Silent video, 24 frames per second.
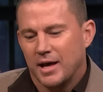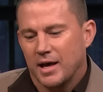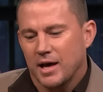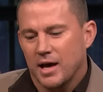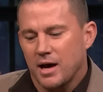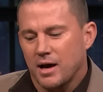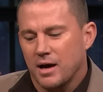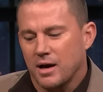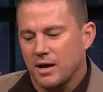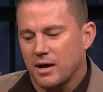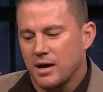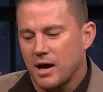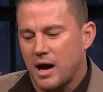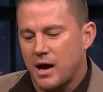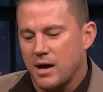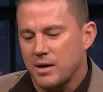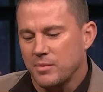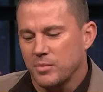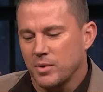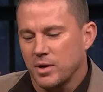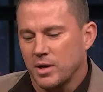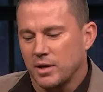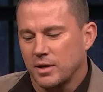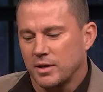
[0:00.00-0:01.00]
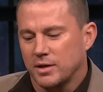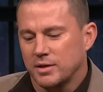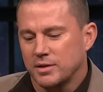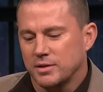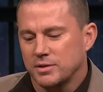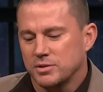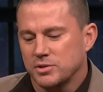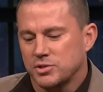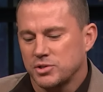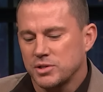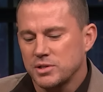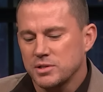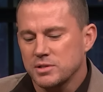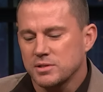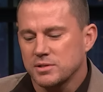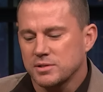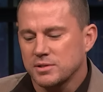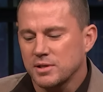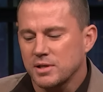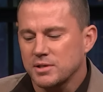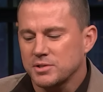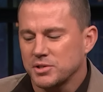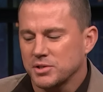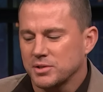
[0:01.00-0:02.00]
Uh, I, she's
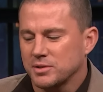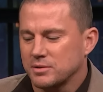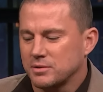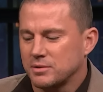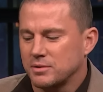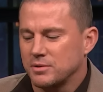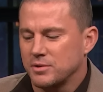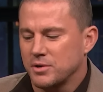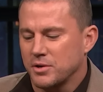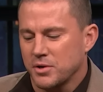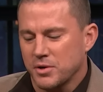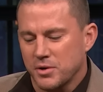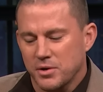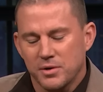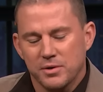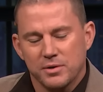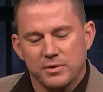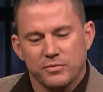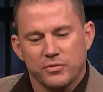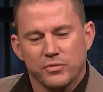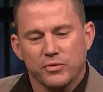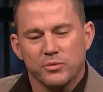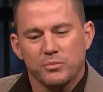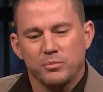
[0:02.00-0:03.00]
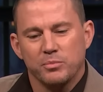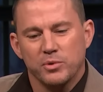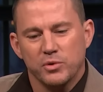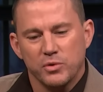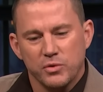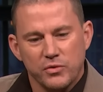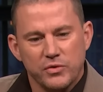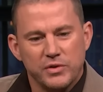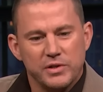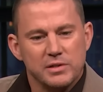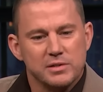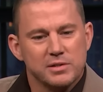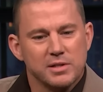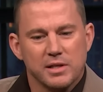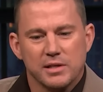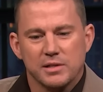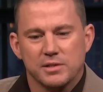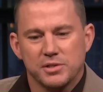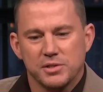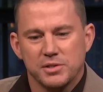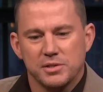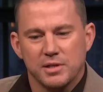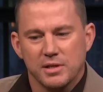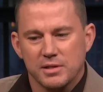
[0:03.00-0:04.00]
such a nerd for movies. Like
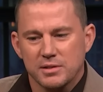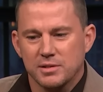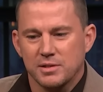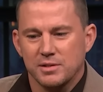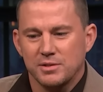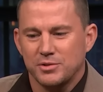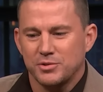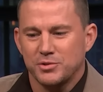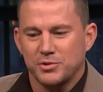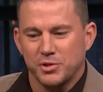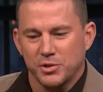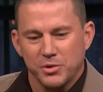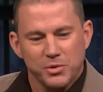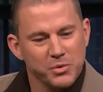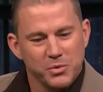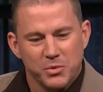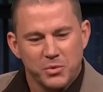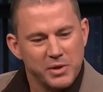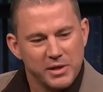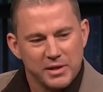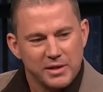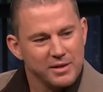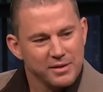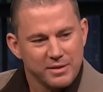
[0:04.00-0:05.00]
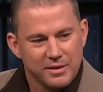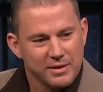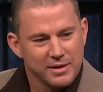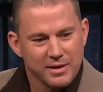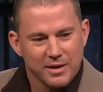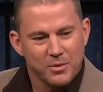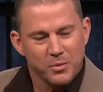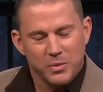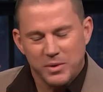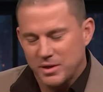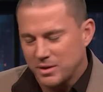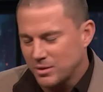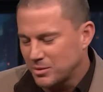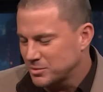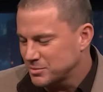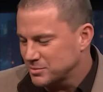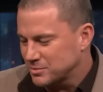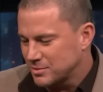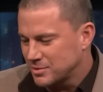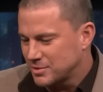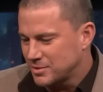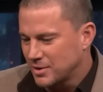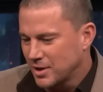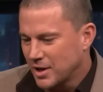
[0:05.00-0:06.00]
she doesn't do anything. We
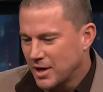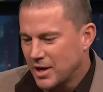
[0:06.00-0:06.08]
don't.